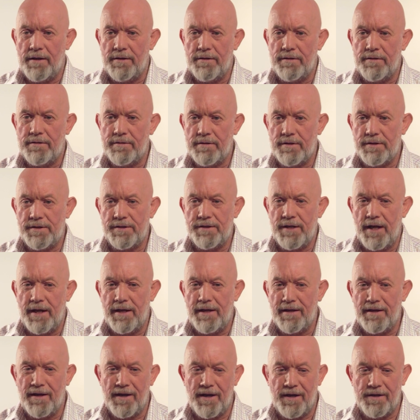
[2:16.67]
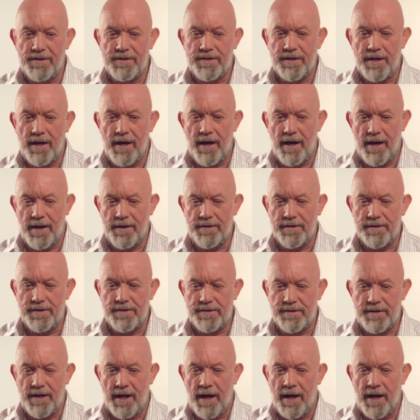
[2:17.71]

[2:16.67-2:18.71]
and Singh and Ernst,